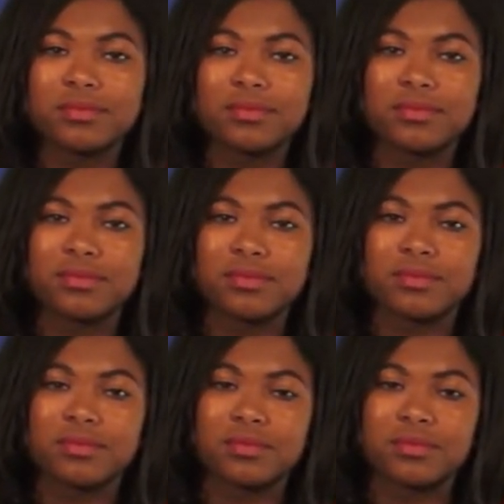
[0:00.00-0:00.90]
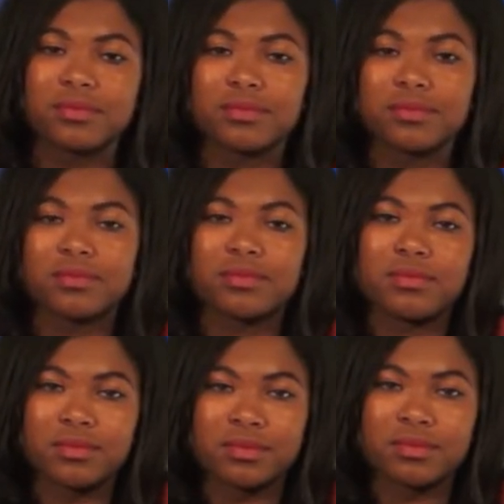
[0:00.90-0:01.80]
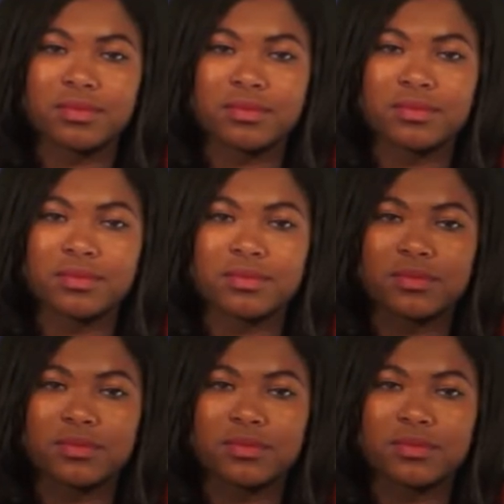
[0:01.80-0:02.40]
The person shown says nothing.